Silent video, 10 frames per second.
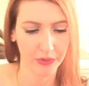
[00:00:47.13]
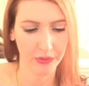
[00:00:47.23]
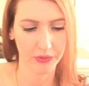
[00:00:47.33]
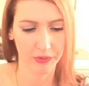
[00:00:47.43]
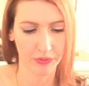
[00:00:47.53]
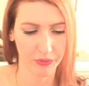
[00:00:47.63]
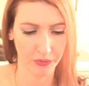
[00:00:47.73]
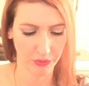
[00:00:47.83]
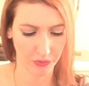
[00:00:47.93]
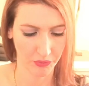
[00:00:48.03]

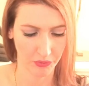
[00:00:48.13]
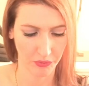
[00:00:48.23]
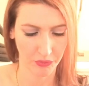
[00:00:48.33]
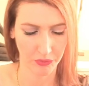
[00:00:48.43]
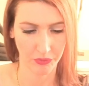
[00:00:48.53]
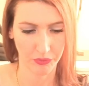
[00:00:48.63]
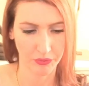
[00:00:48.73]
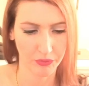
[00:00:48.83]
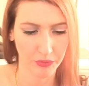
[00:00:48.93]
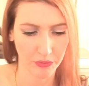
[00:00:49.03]

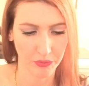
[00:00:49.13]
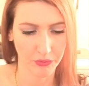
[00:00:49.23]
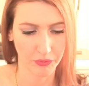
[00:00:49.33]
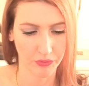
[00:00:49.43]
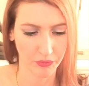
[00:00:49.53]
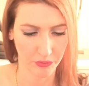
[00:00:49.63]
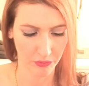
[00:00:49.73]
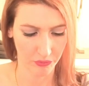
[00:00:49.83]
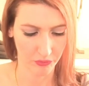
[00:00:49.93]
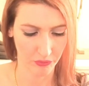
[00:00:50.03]

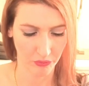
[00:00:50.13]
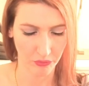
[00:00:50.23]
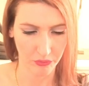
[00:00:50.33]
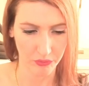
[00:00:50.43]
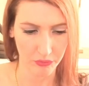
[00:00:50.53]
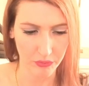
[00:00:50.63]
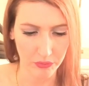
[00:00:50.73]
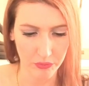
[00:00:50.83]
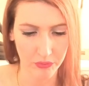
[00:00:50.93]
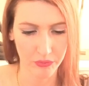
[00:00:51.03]

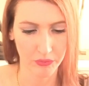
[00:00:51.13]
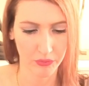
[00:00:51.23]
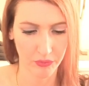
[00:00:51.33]
Nobody speaks.